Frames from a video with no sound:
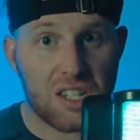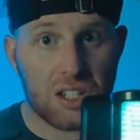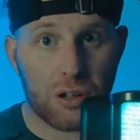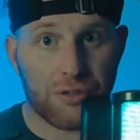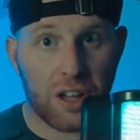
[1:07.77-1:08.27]

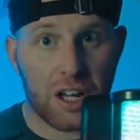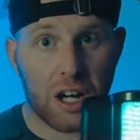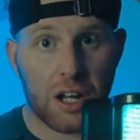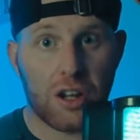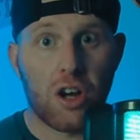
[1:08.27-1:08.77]
stonefly
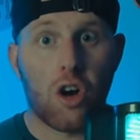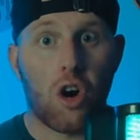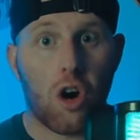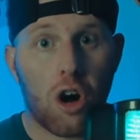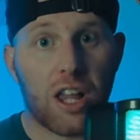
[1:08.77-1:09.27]
on
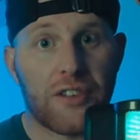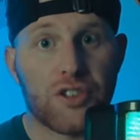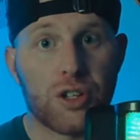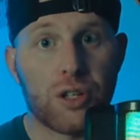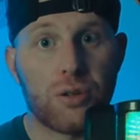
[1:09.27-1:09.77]
all
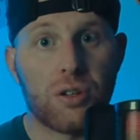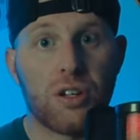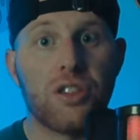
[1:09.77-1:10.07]
afternoon,